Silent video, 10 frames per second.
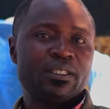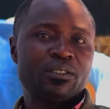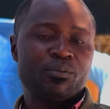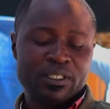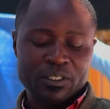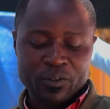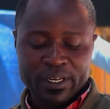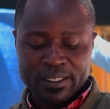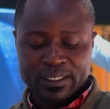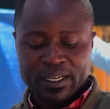these
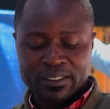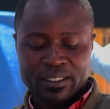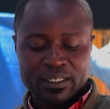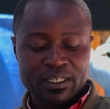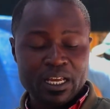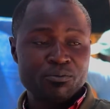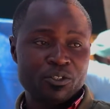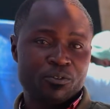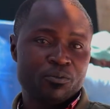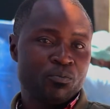particular leaders in
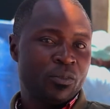terms of